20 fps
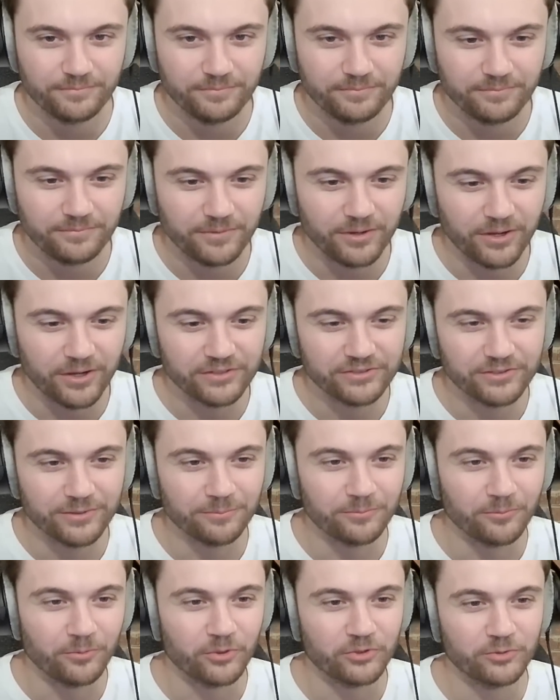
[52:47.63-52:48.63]

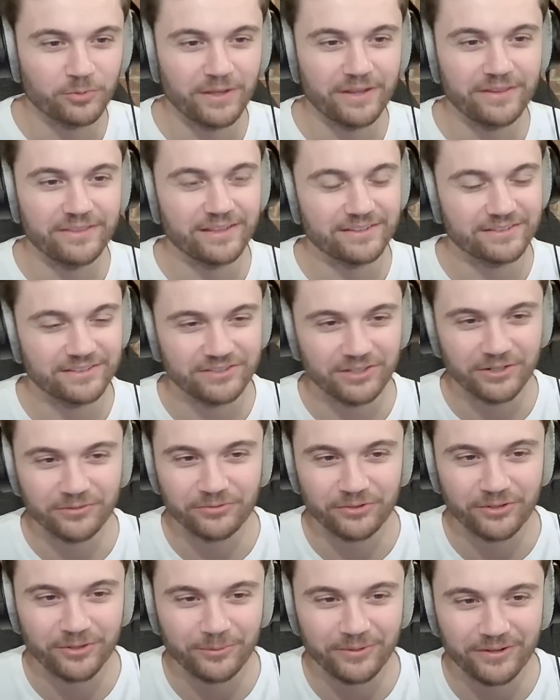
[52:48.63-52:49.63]
Awesome. Well, Swen, thanks a ton
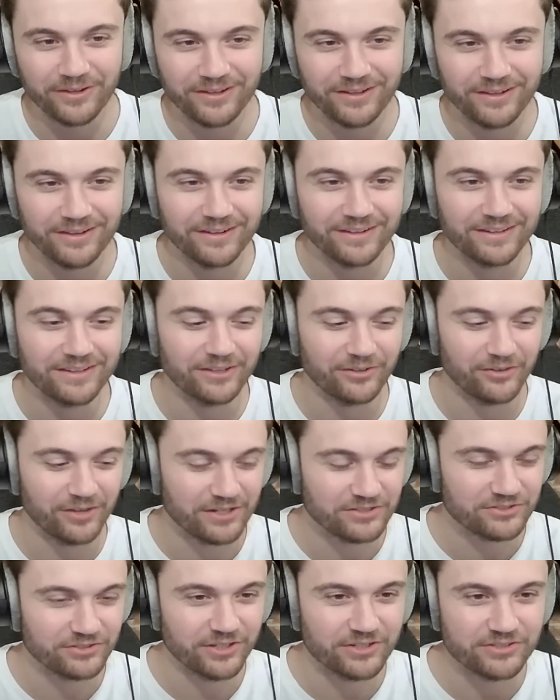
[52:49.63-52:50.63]
for coming on, and
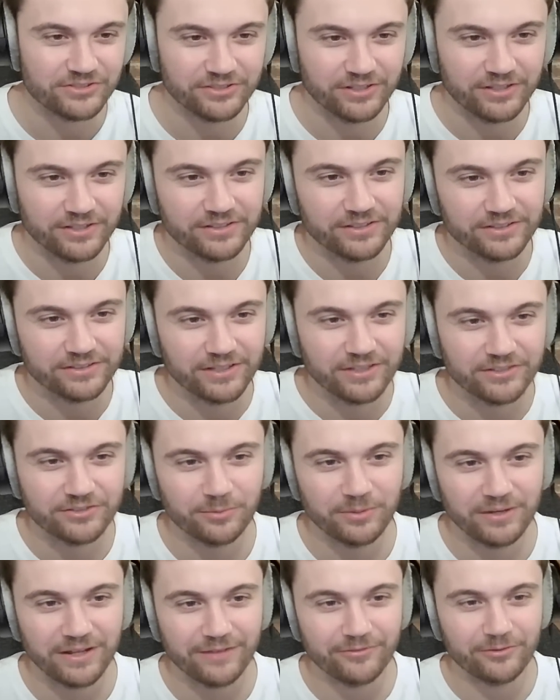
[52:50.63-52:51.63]
congratulations on the success
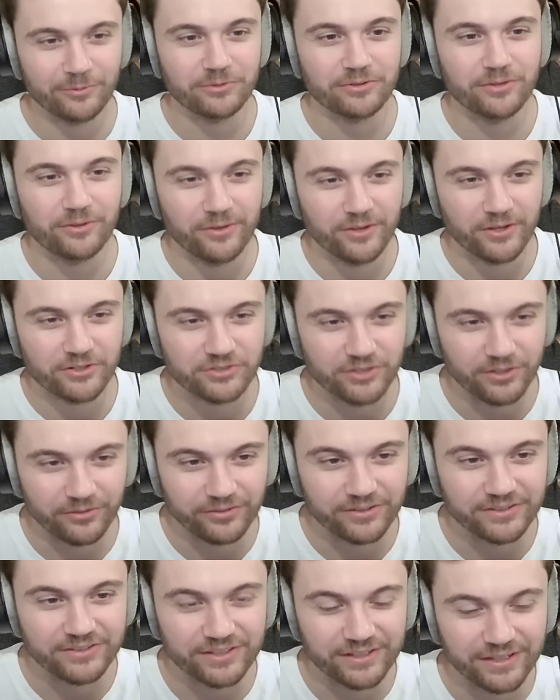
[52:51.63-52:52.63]
you've been having with the launch of
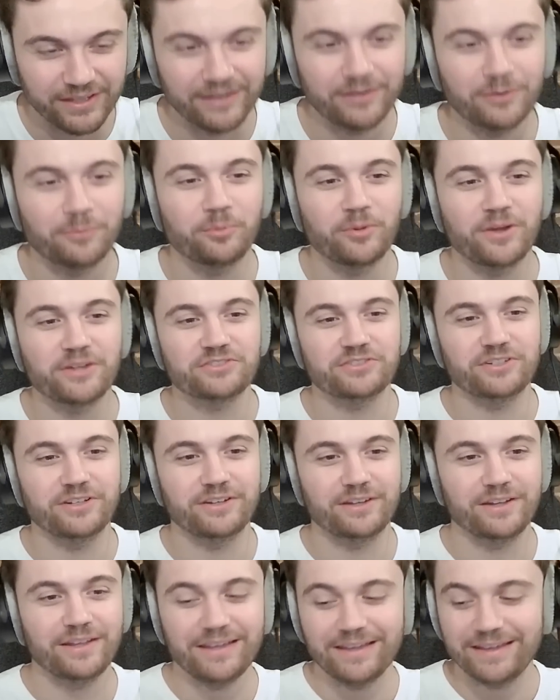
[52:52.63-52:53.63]
ZK
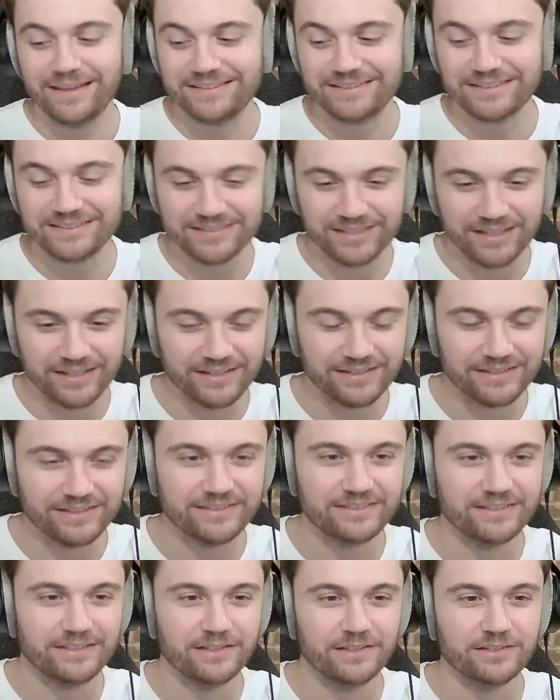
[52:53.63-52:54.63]
Compression. It's exciting to
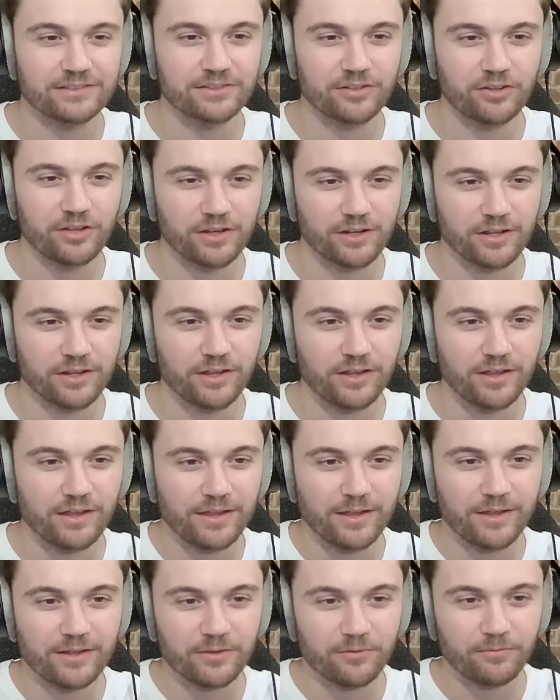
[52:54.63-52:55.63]
see Solana
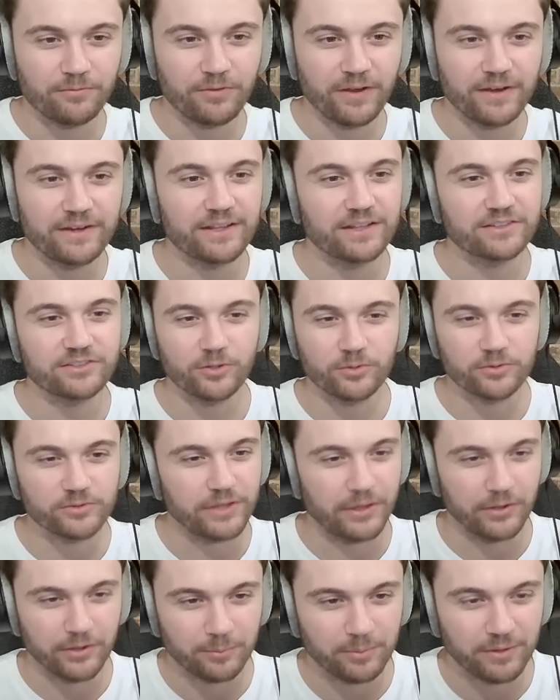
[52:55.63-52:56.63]
finding its own
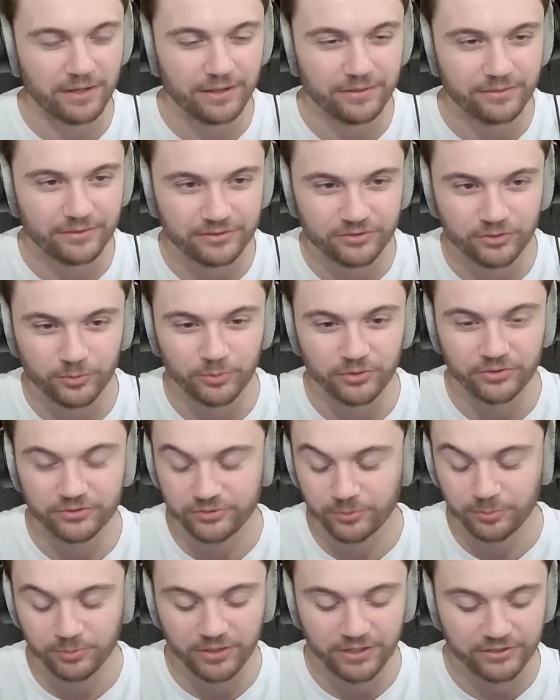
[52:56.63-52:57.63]
scaling path. Super,
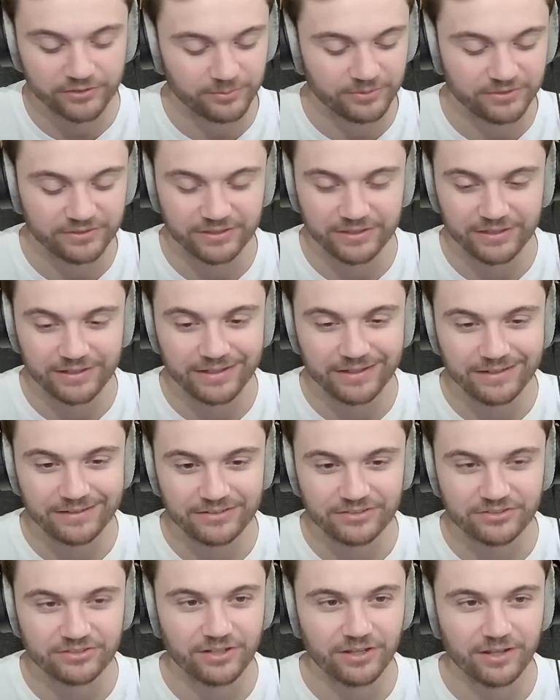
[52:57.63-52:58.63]
super awesome to see, and
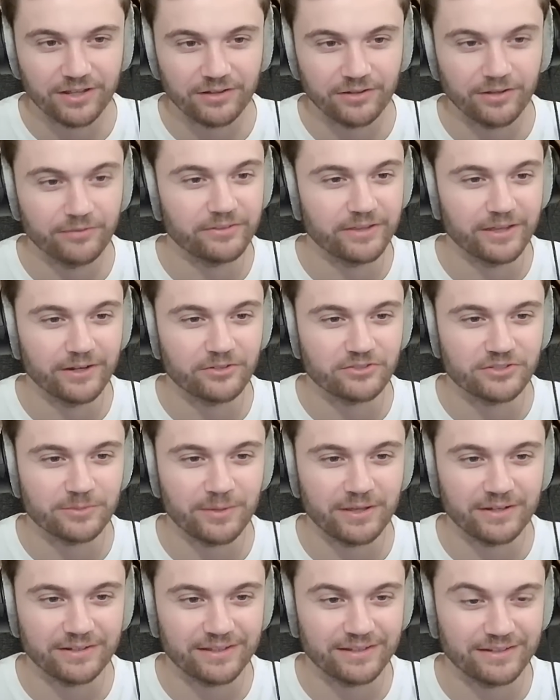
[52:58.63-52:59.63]
just love the energy,
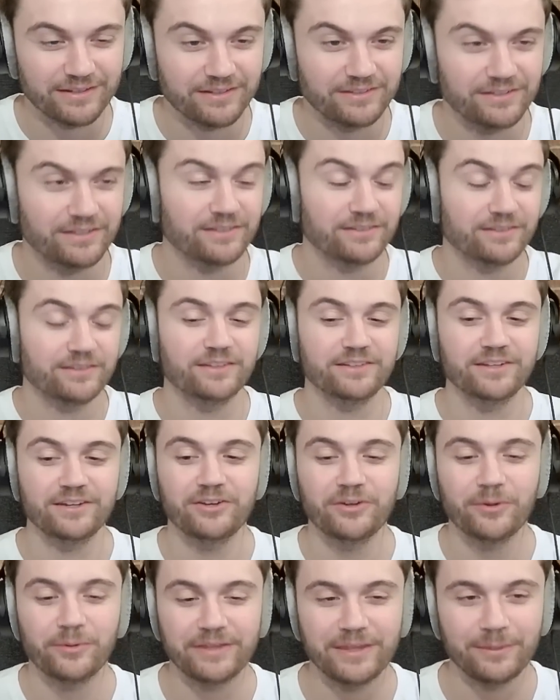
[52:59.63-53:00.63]
man.
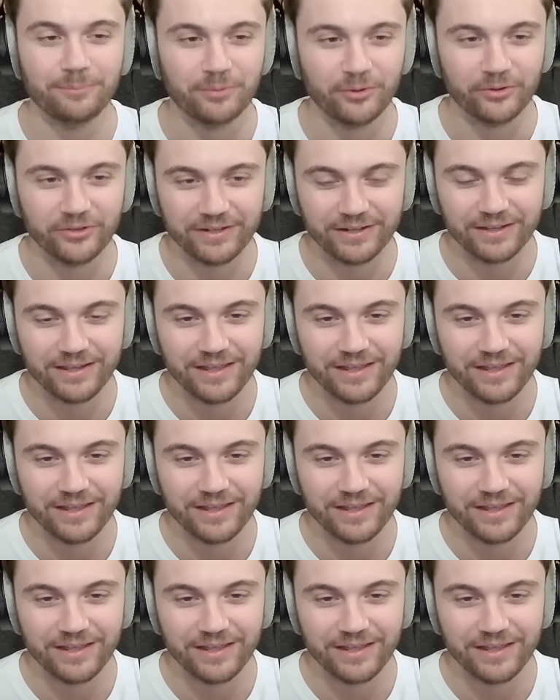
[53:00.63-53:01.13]
Continue to keep building.